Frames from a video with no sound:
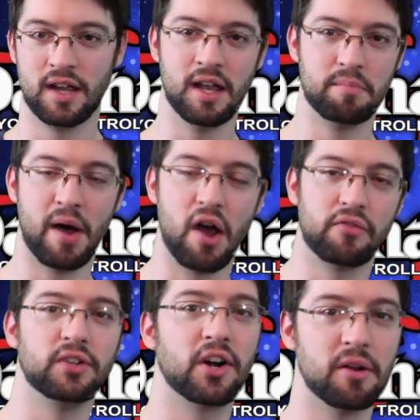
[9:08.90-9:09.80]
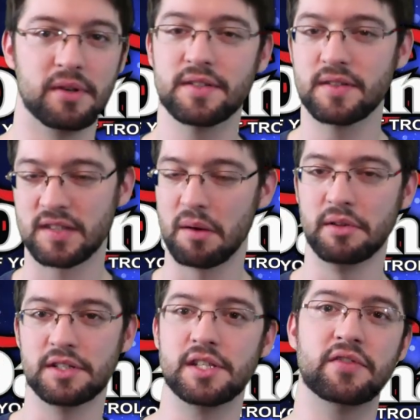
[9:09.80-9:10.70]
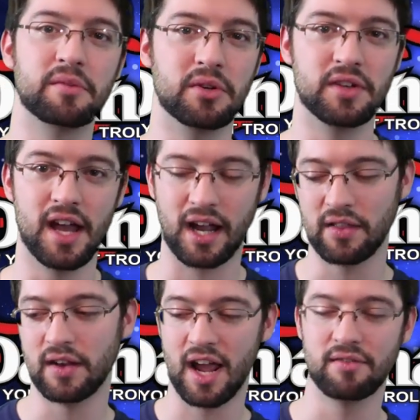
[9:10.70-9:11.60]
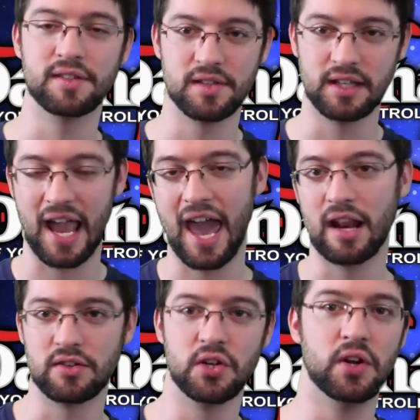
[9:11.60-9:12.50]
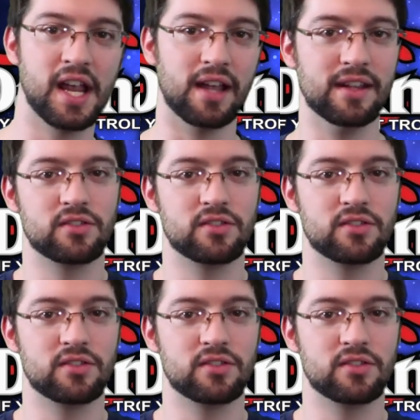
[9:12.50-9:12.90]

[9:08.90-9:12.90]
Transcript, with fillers: hit Bountiful Artemis, summon this thing from your deck, and then have this thing added to your hand.